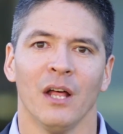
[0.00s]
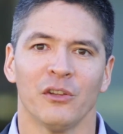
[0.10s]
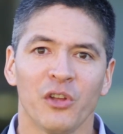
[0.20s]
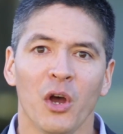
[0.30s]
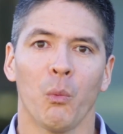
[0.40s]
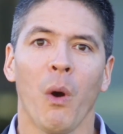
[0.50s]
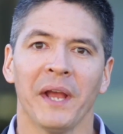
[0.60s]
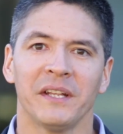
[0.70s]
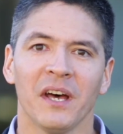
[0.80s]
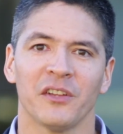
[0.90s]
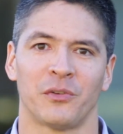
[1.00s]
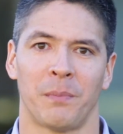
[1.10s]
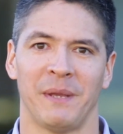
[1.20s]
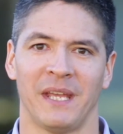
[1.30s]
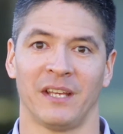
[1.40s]
So why does
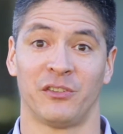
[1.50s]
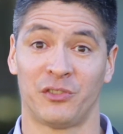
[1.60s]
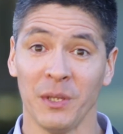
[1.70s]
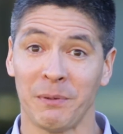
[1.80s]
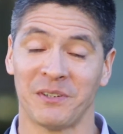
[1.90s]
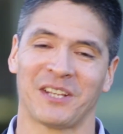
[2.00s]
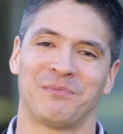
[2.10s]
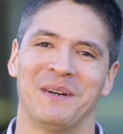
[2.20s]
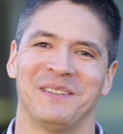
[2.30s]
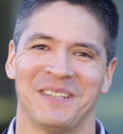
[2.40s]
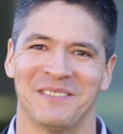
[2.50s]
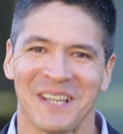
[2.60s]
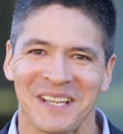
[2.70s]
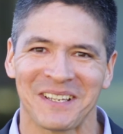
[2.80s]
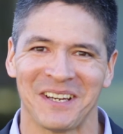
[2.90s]
being super experts in
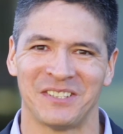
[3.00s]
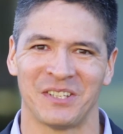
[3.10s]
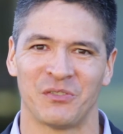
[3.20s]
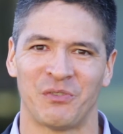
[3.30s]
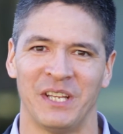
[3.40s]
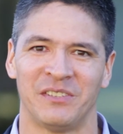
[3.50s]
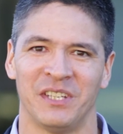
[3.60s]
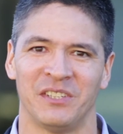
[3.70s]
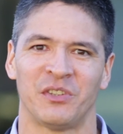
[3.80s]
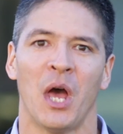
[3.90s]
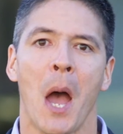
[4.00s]
recognising faces